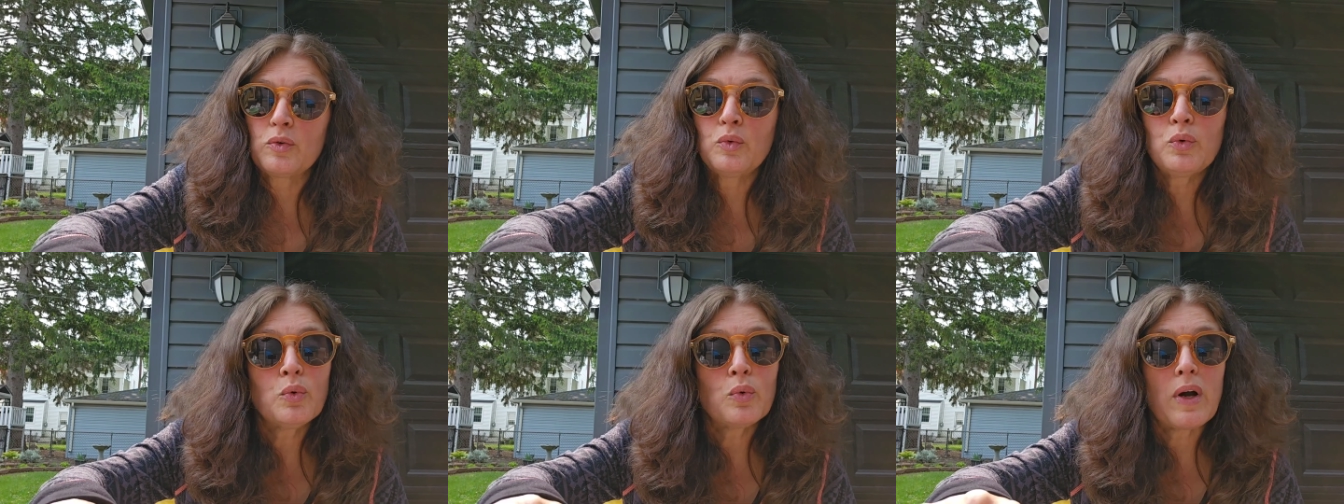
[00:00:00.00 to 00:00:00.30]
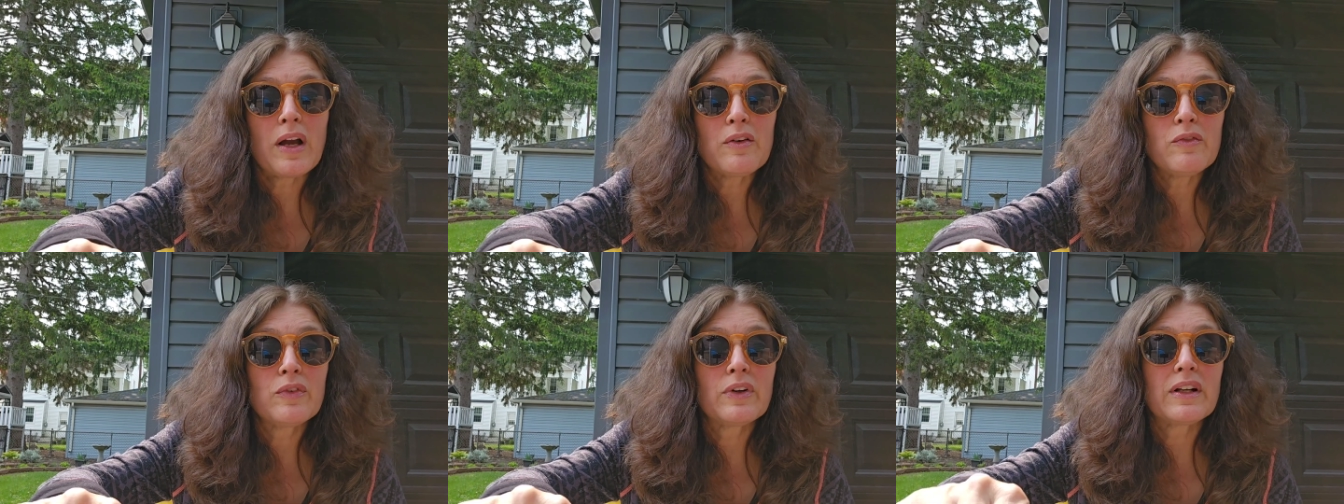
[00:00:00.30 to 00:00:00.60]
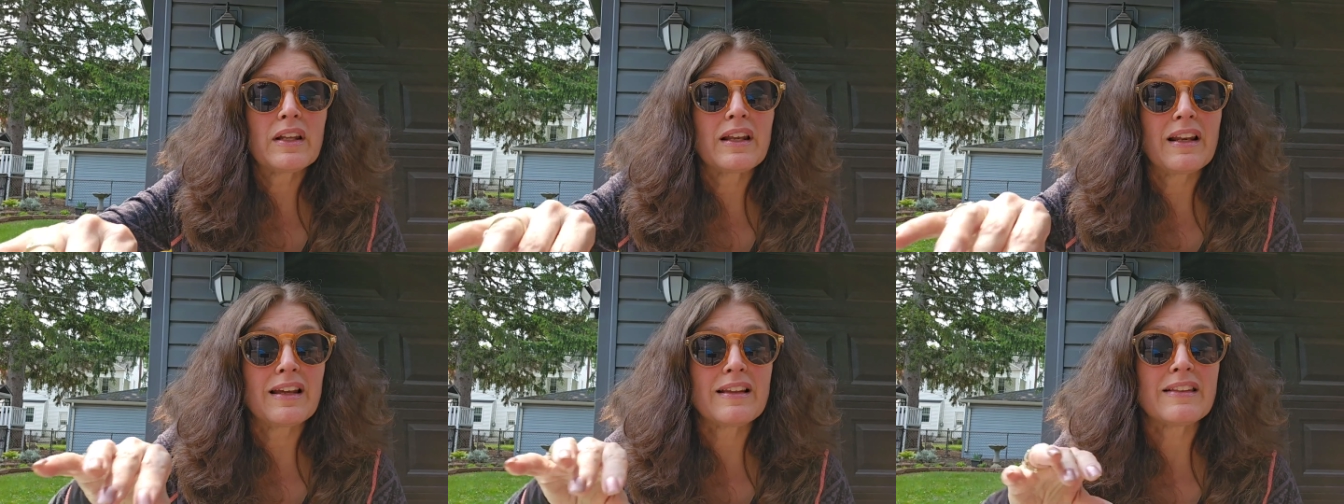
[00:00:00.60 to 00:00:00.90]
oh, I
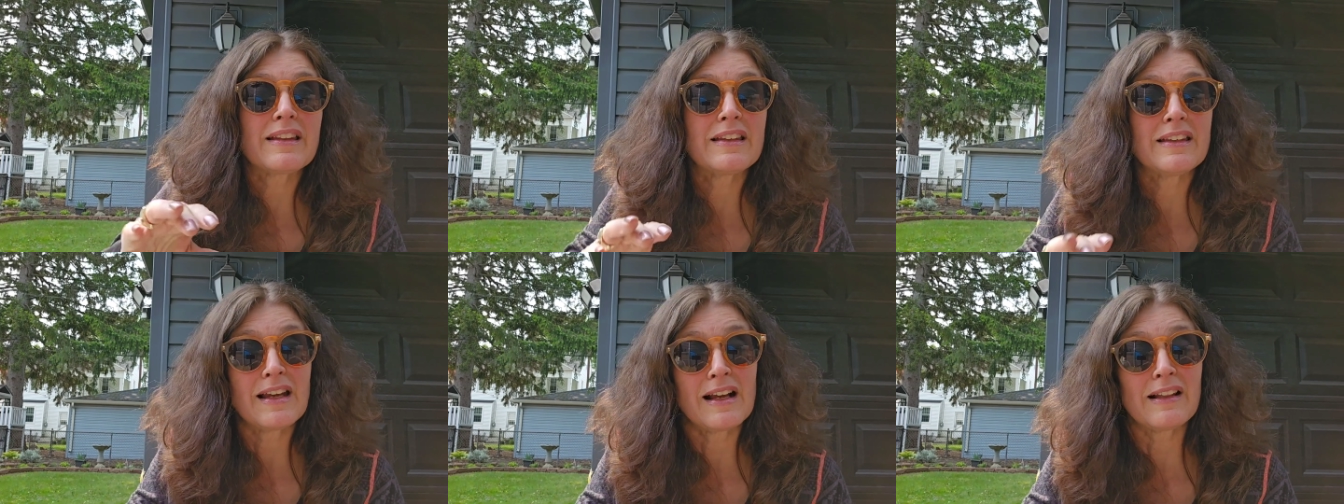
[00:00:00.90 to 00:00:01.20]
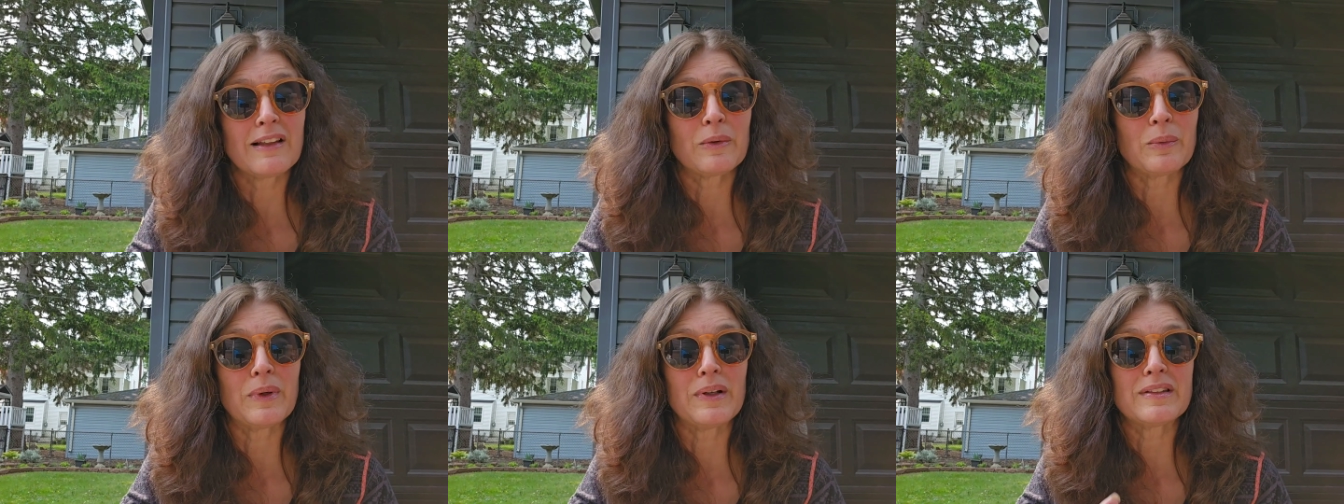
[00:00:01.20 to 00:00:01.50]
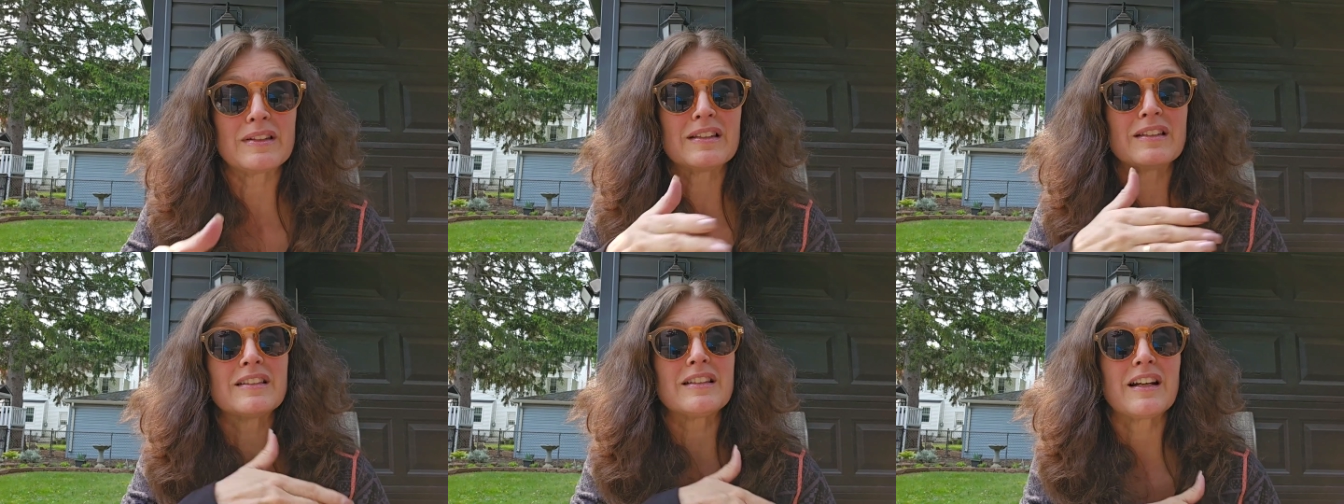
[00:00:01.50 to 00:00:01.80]
really like the yellow
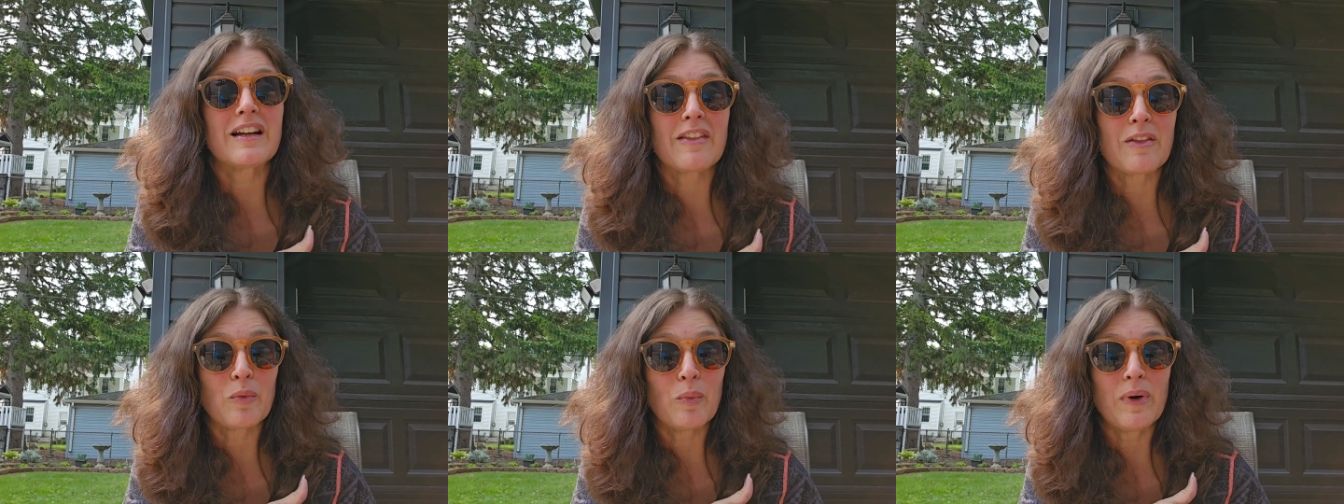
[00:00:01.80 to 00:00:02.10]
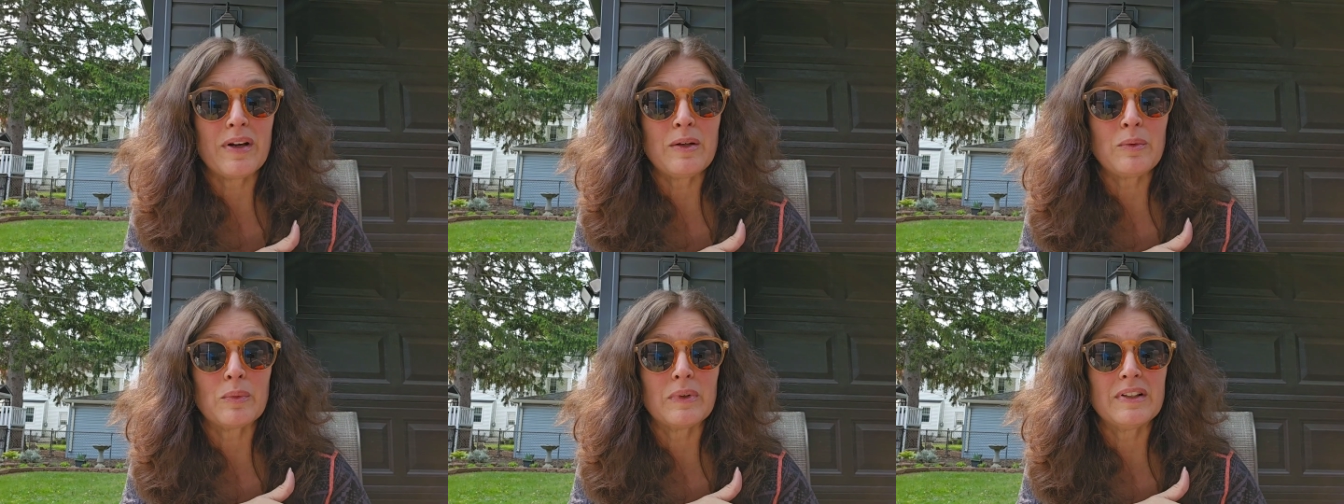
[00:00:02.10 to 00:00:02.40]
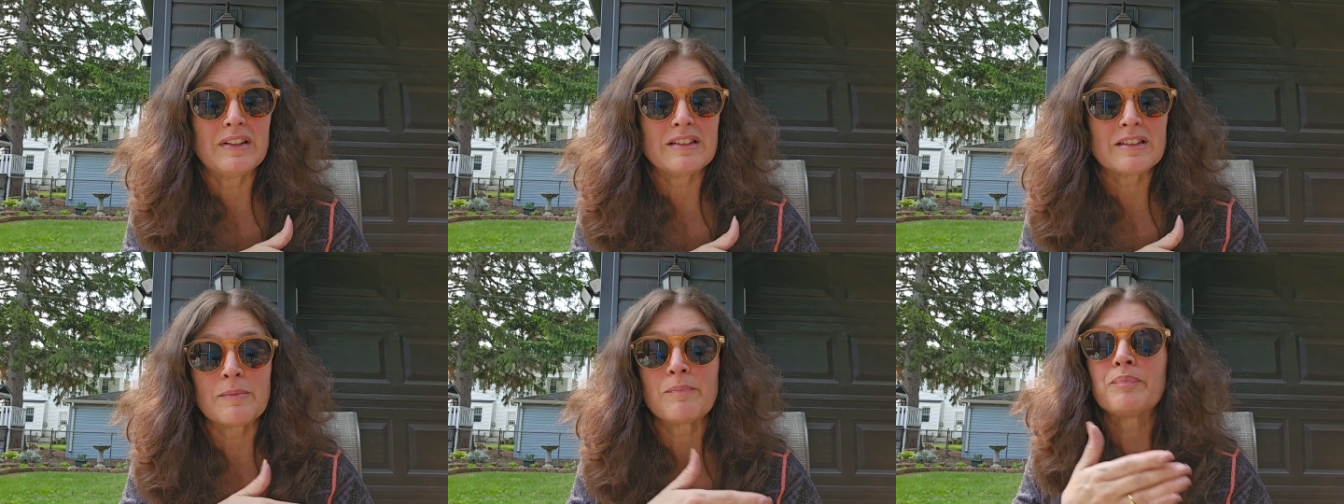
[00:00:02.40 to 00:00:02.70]
ones instead of the white
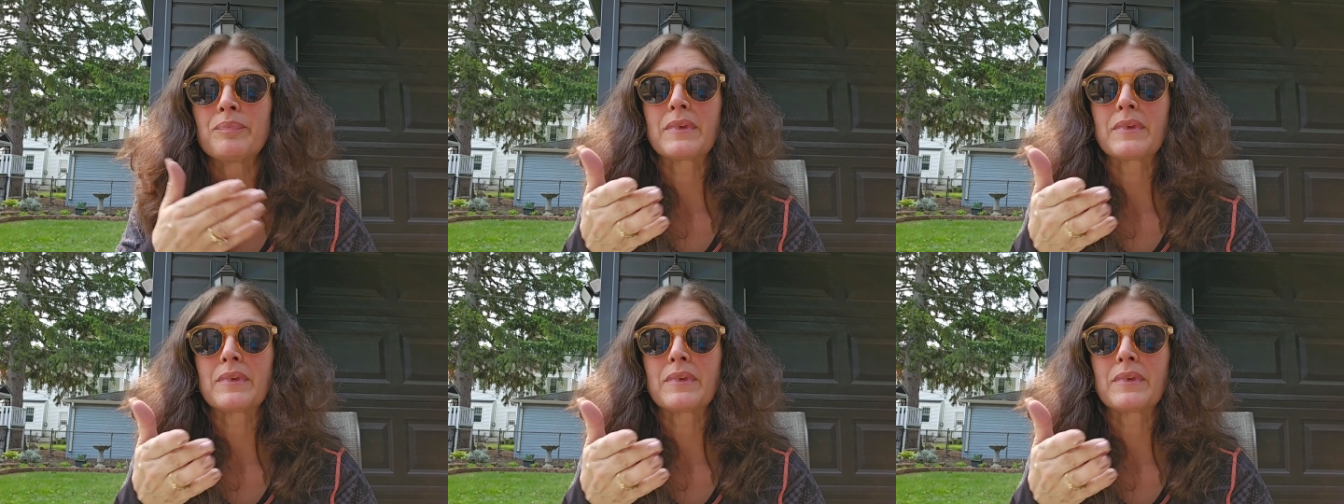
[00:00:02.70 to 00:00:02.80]
ones.